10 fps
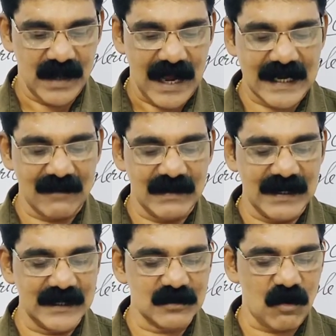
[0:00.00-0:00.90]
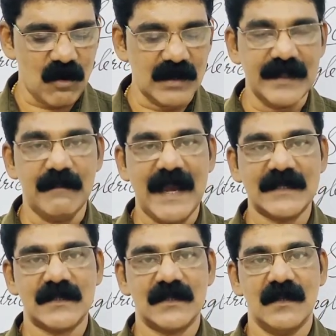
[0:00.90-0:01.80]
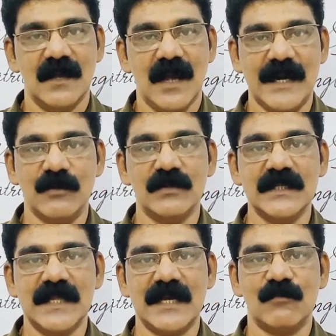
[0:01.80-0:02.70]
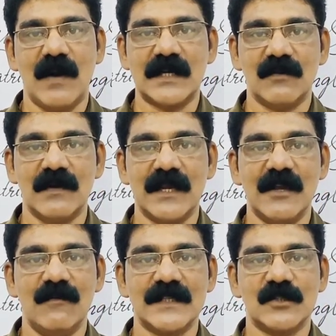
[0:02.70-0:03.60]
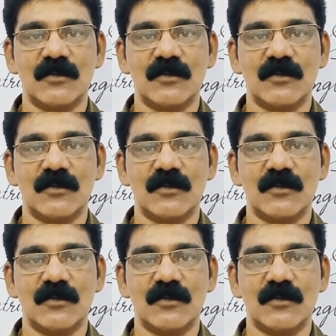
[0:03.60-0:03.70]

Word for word: I have learnt all the maths and you see that whatever he was